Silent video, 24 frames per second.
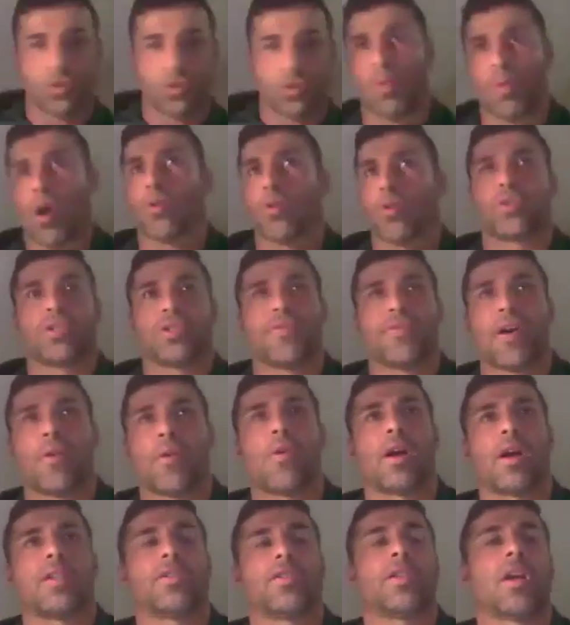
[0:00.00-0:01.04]
post if I
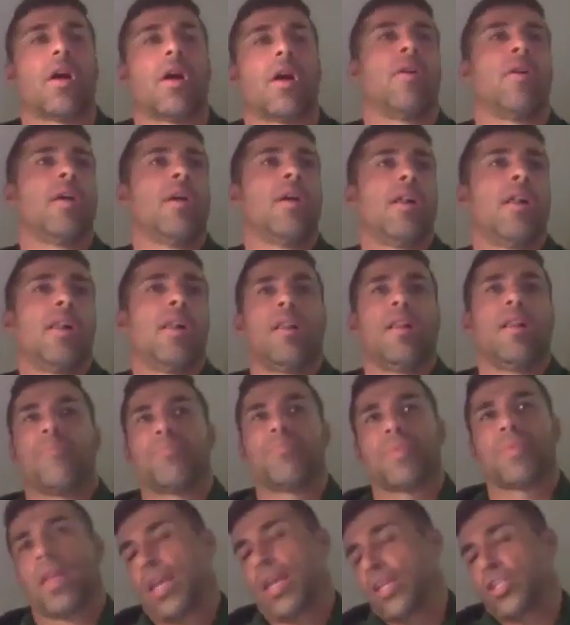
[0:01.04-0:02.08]
want. So
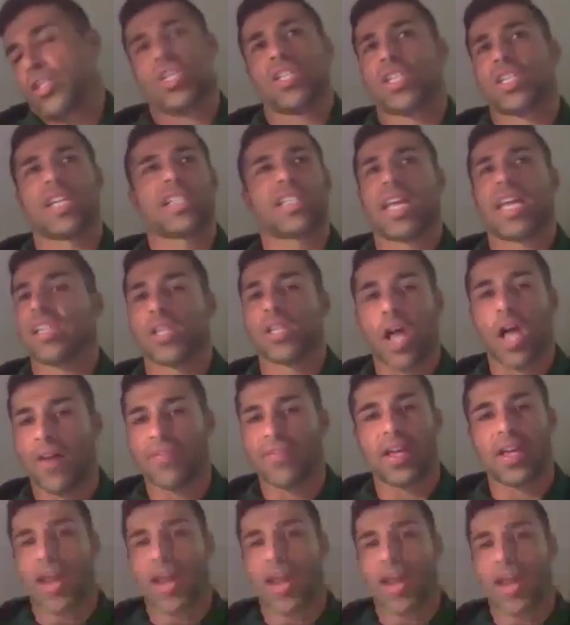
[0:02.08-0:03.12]
it's just because I love
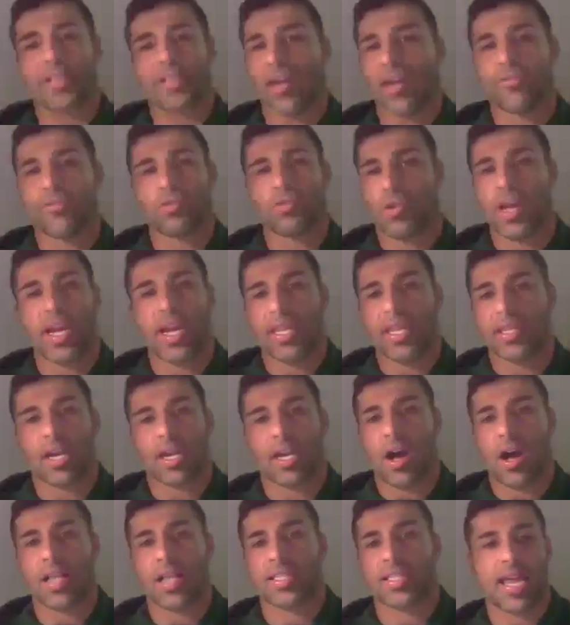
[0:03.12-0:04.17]
it. I love creating the
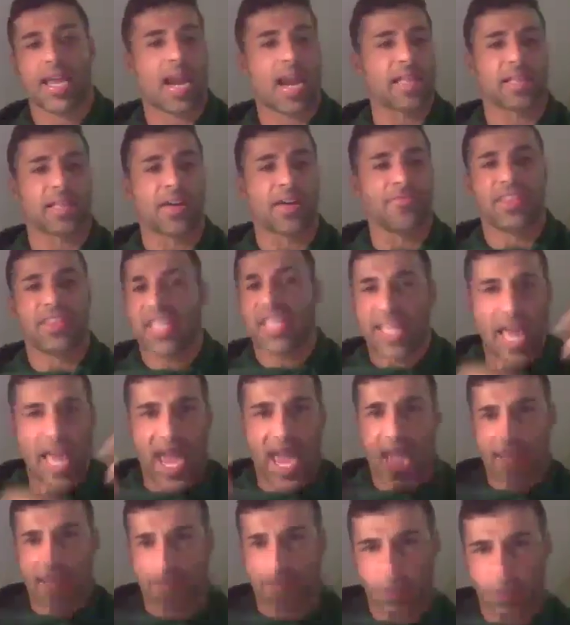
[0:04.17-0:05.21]
content. I love the
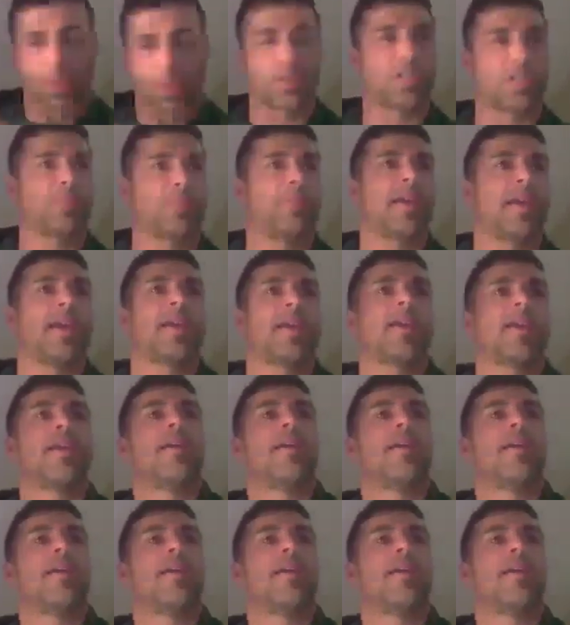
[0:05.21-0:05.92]
game, so to speak.